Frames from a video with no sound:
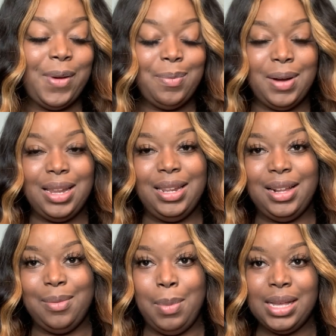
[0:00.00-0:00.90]
I probably
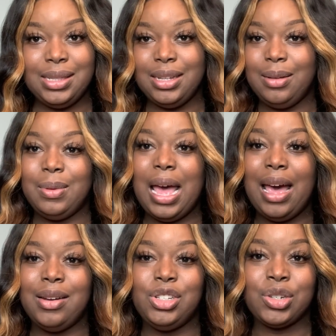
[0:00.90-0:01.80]
done messed up
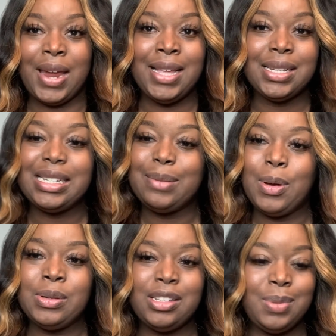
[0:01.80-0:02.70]
how the strings are
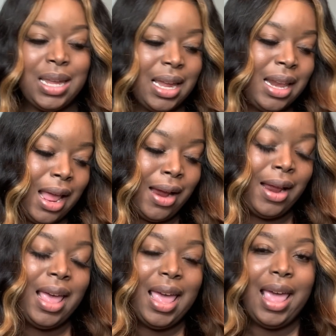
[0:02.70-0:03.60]
supposed to be in
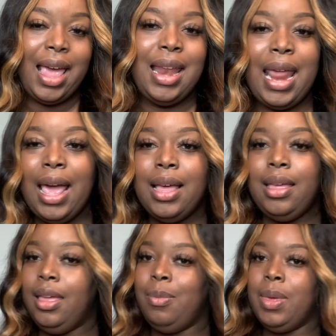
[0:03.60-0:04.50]
there. And that
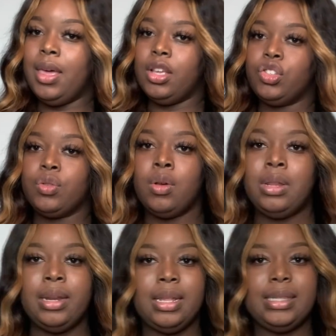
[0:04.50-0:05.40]
could be
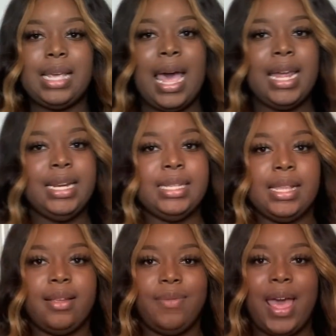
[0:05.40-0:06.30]
controlling the tightness
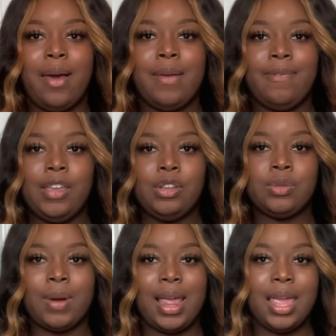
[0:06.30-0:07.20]
of how it
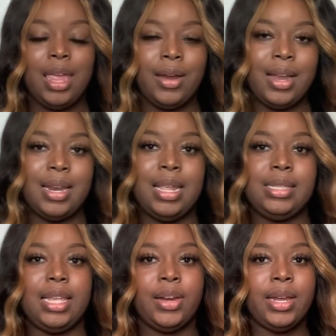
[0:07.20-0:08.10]
feels right here in
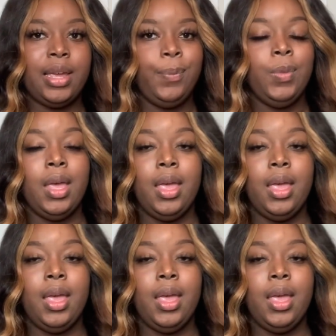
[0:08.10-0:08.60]
this area.